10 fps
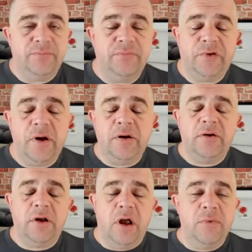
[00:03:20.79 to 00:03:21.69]
So I'm going
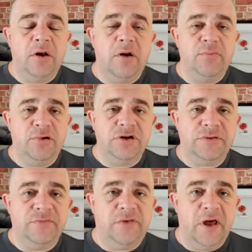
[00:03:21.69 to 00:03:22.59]
to go and produce
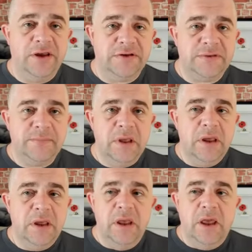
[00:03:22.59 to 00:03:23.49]
some flyers,
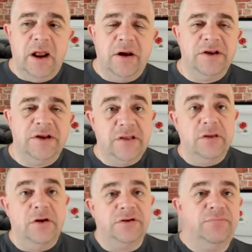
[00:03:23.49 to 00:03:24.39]
and I'm going
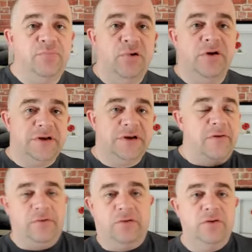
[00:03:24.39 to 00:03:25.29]
to put those out
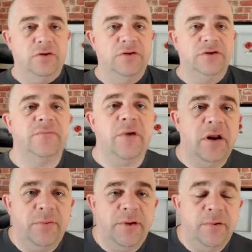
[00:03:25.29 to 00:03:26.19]
through the doors of my
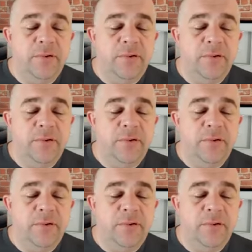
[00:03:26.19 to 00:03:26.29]
local people.